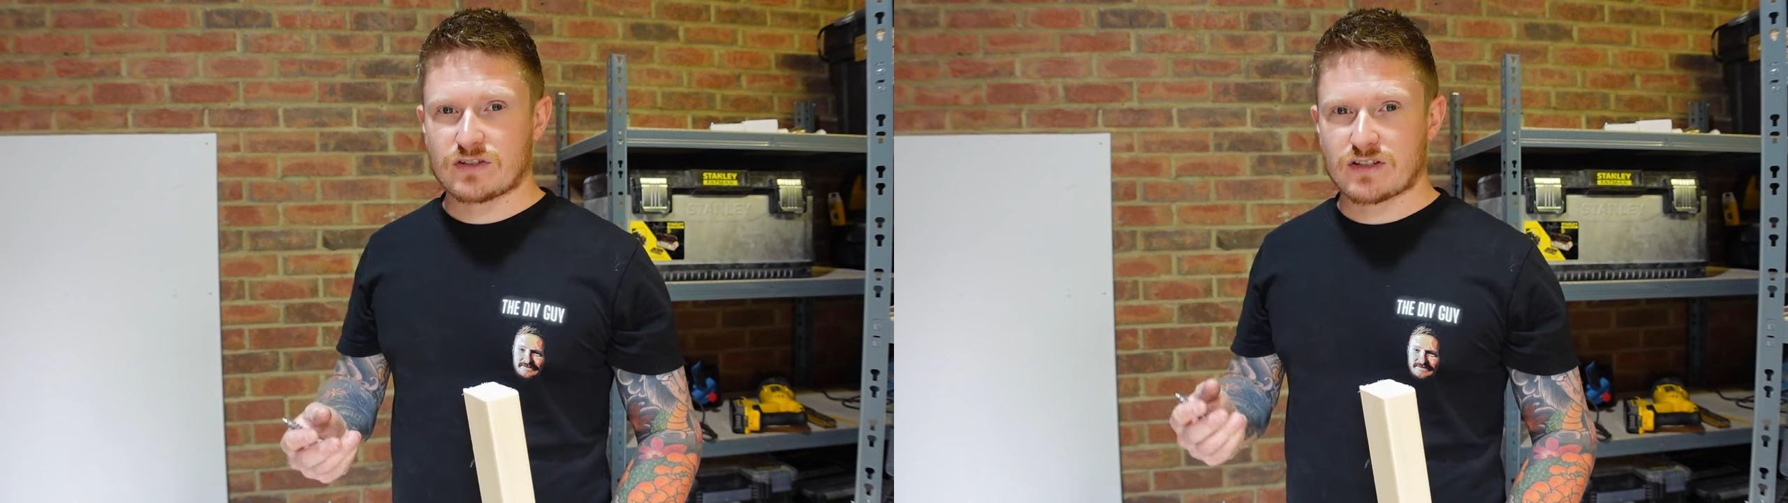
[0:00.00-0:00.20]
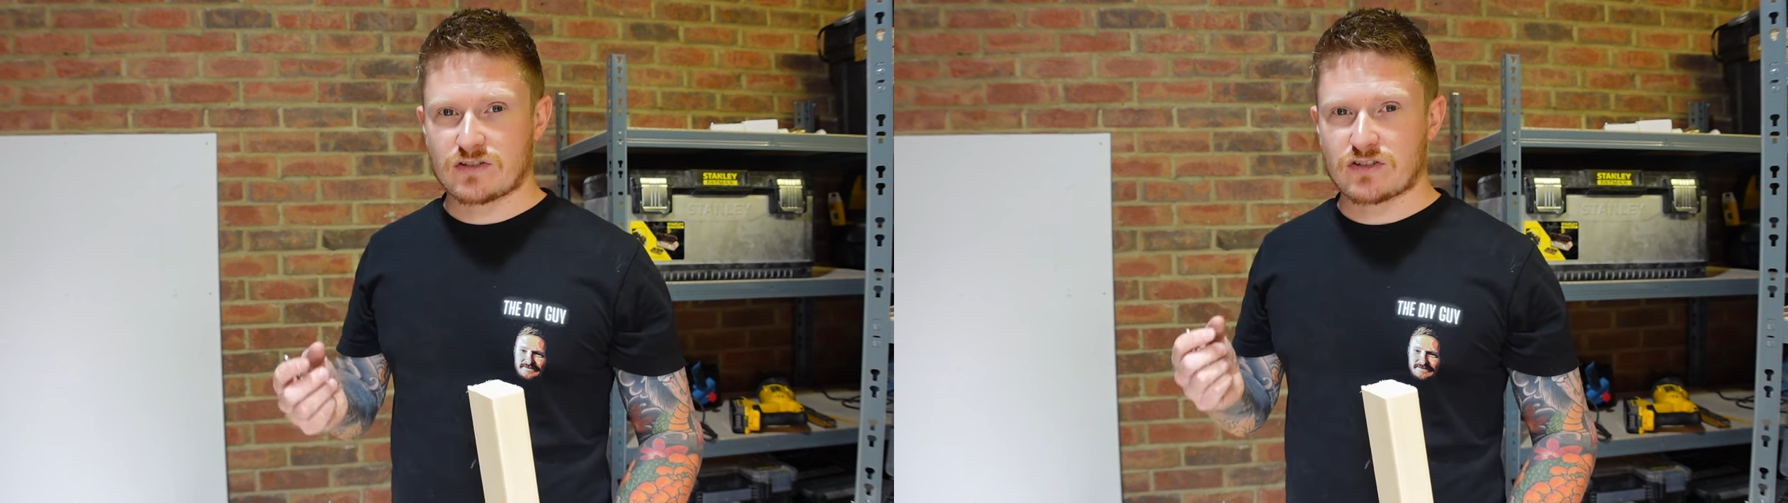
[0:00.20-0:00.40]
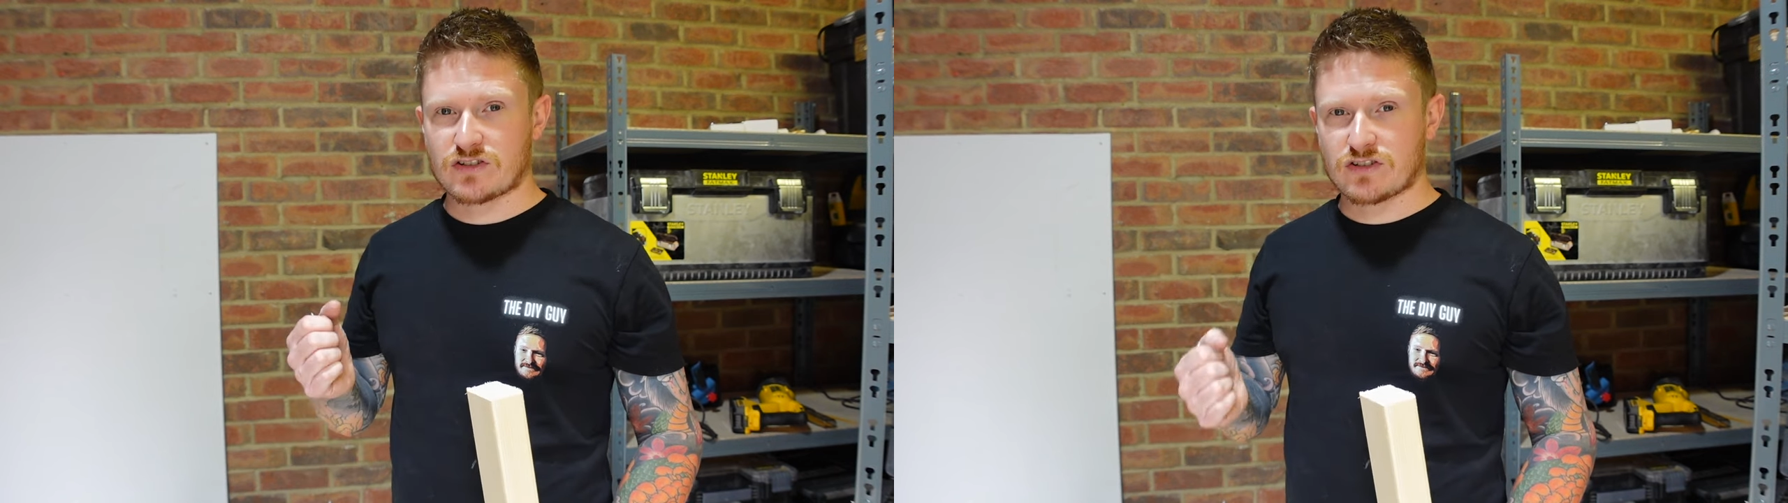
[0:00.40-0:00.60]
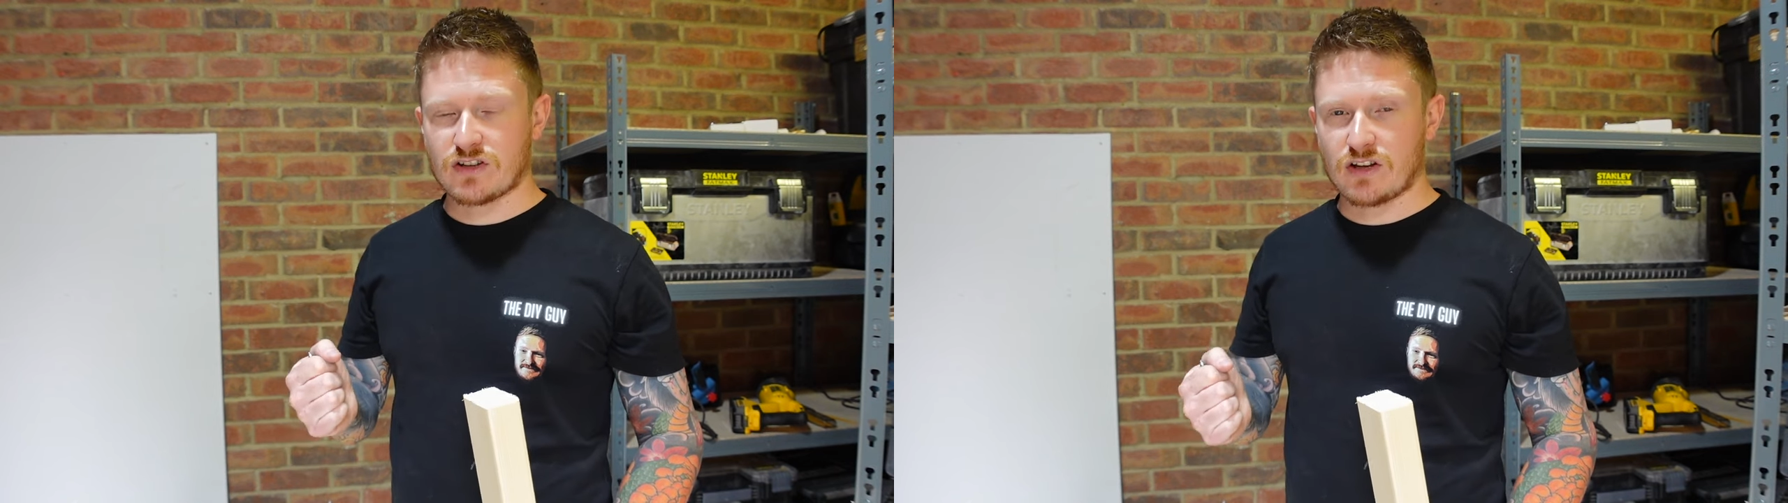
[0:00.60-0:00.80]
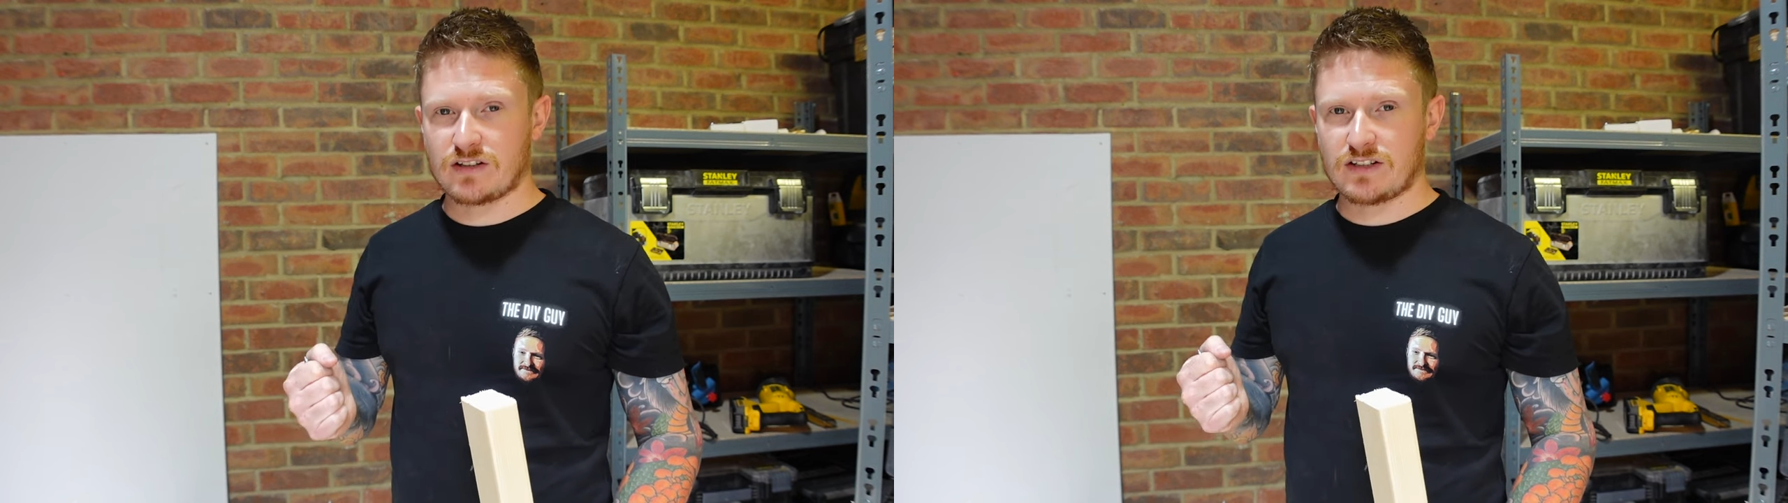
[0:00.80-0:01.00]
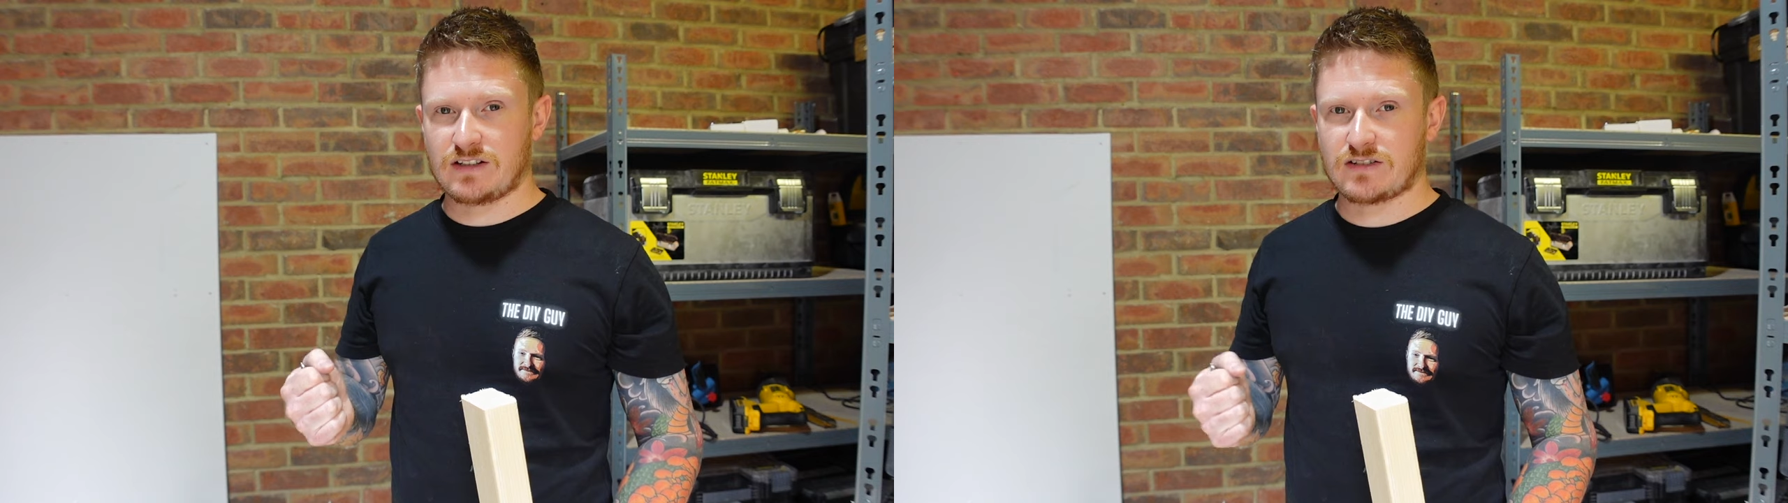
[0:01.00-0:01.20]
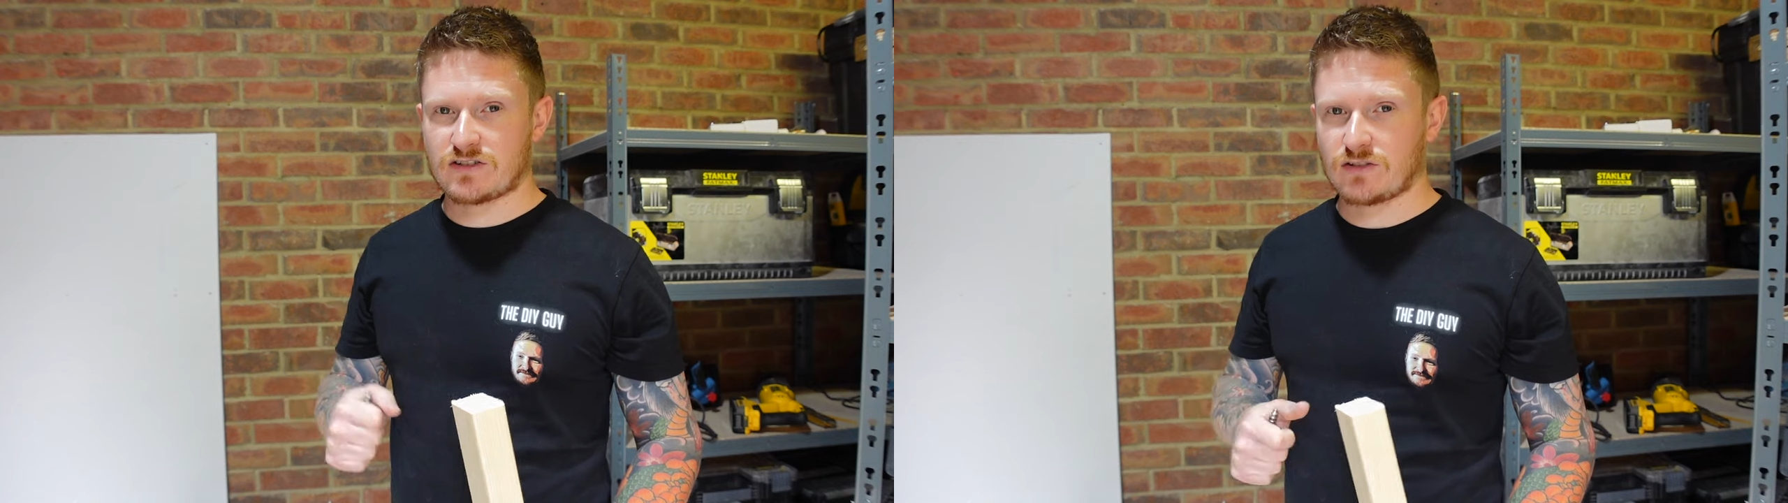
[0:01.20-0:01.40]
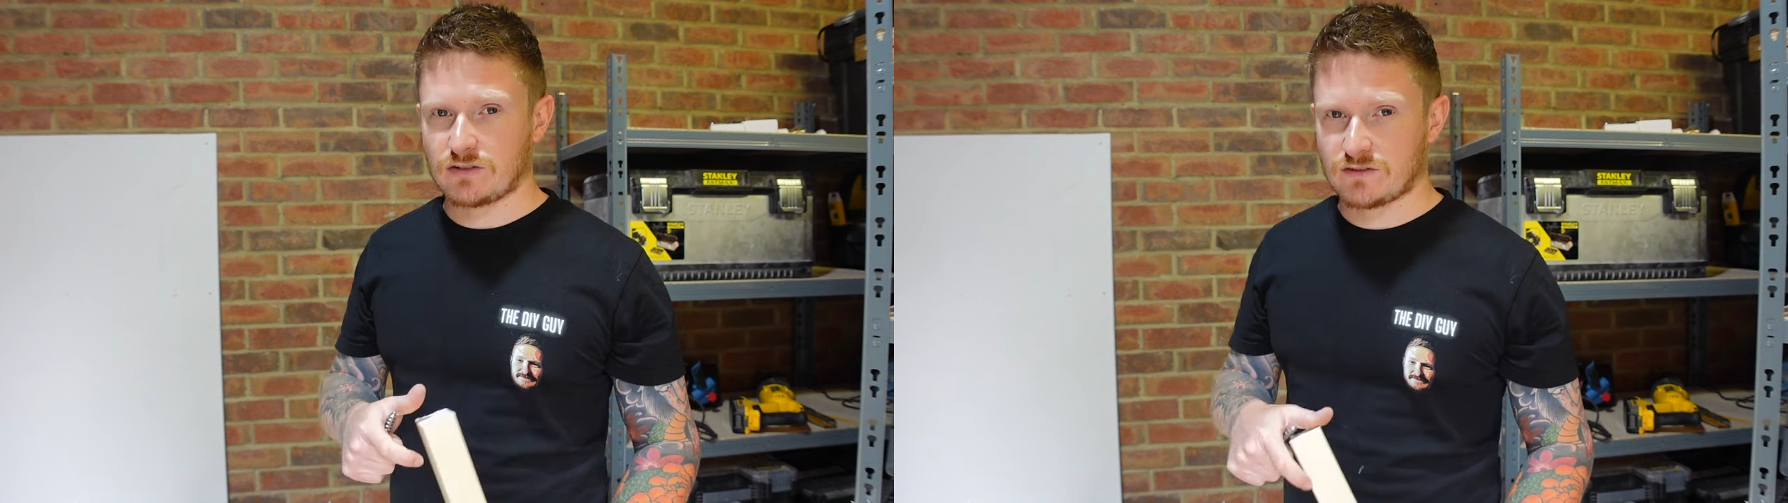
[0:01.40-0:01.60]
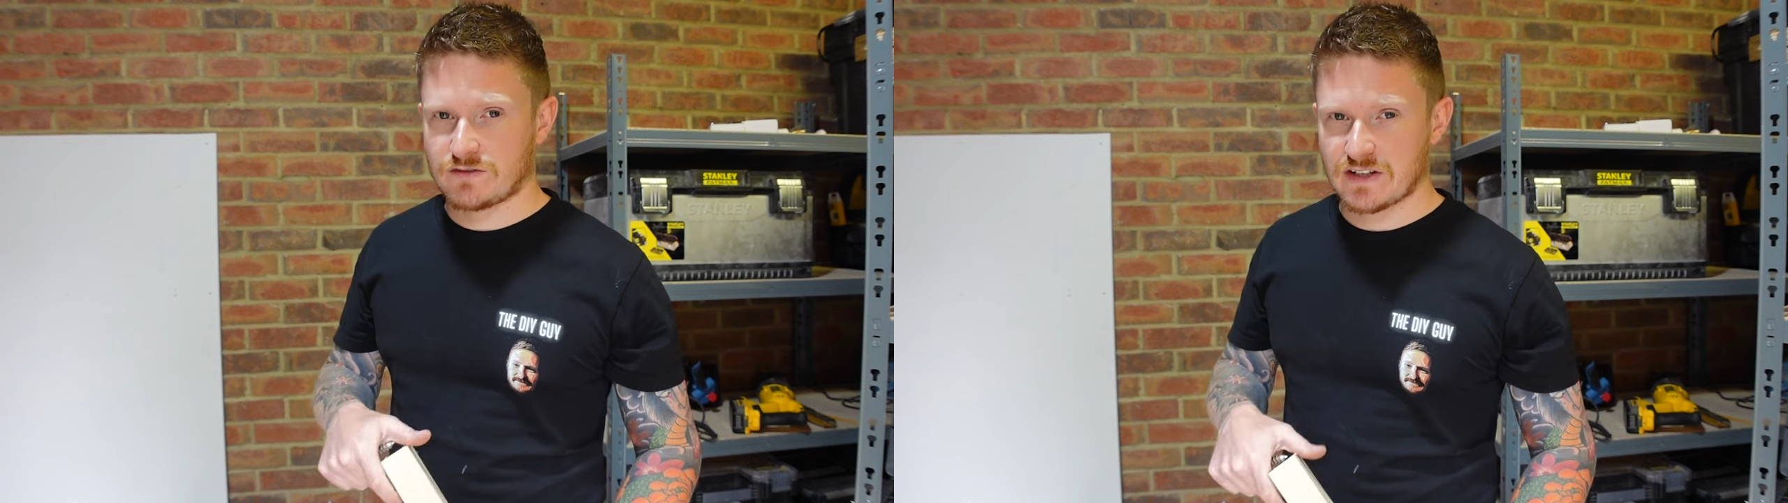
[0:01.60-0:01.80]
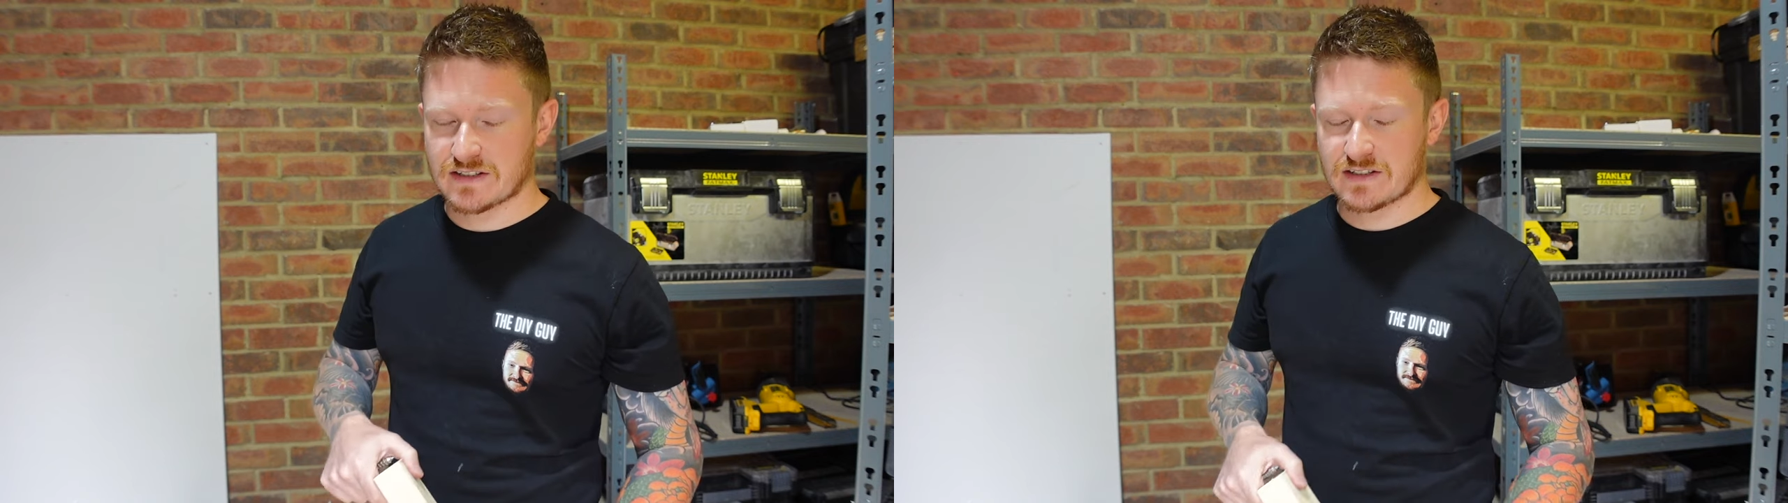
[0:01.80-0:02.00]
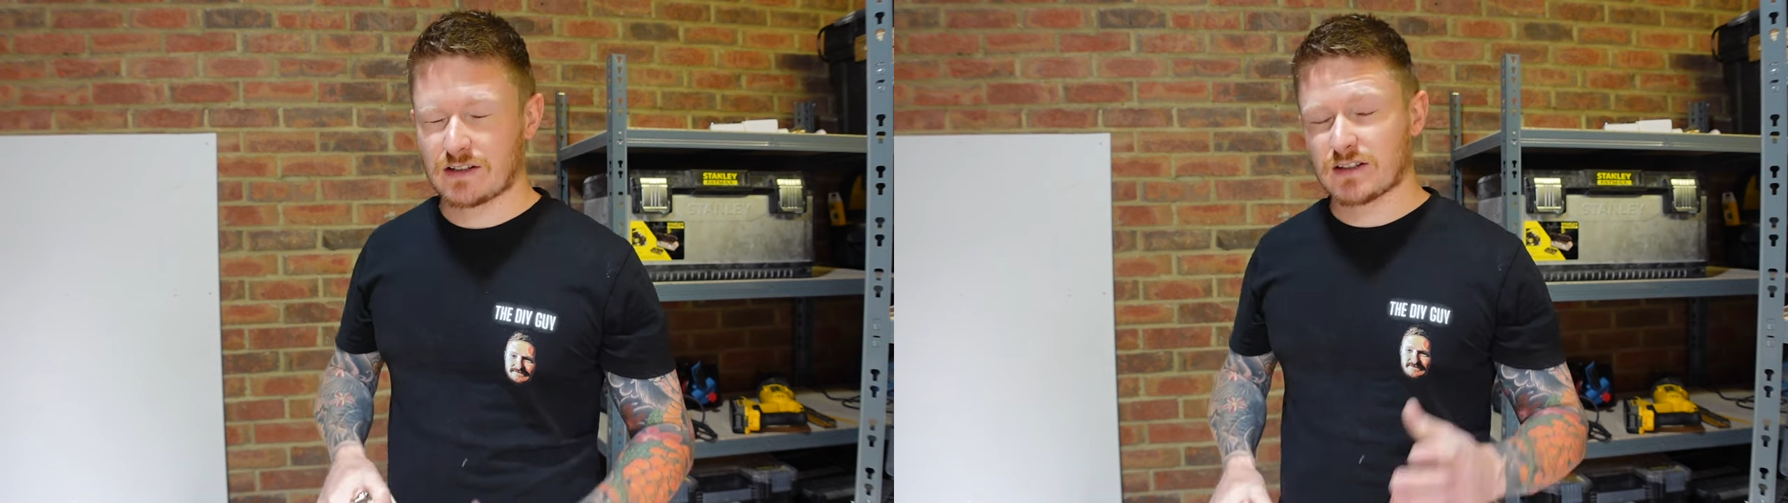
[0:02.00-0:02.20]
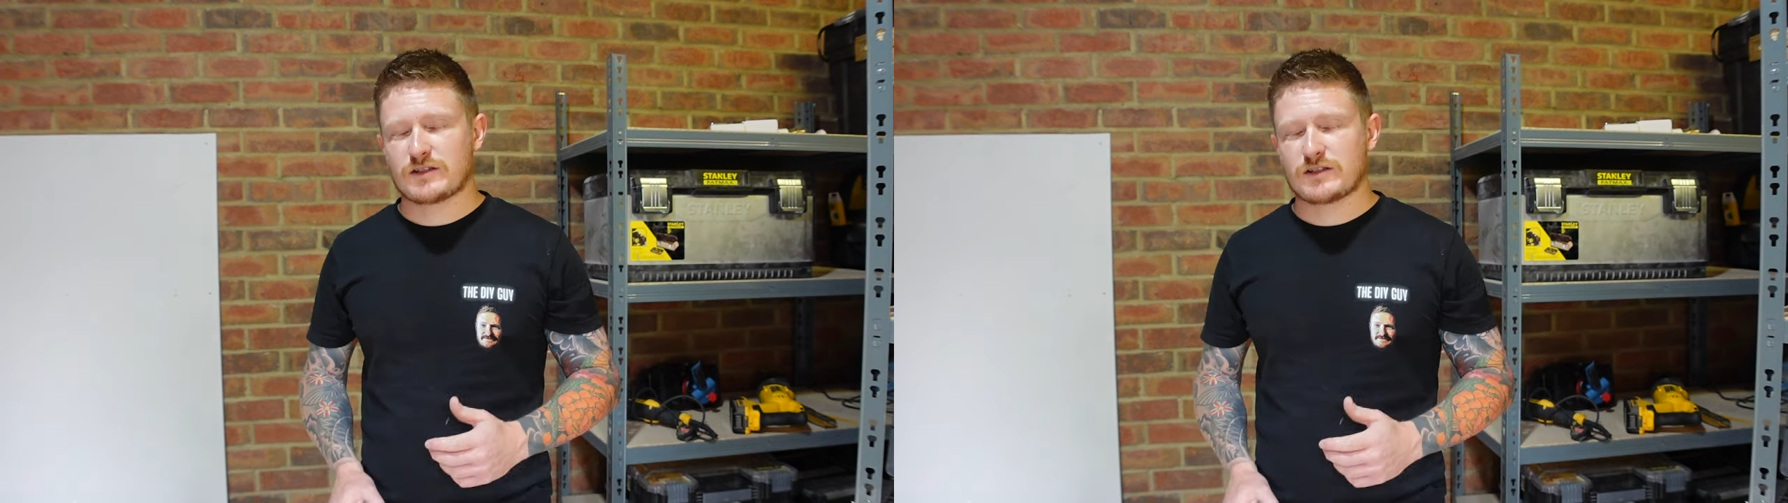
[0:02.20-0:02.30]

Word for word: such a sturdy and solid fixing,